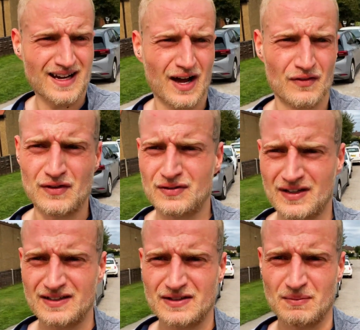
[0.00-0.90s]
other
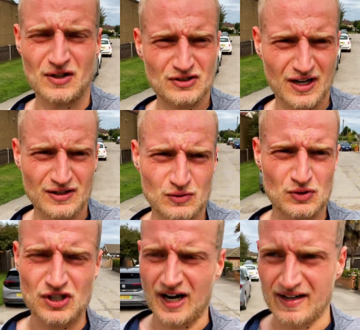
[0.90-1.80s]
things in my schedule
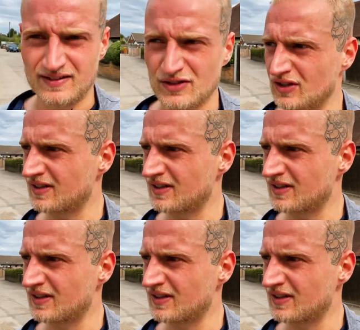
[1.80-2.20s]
change.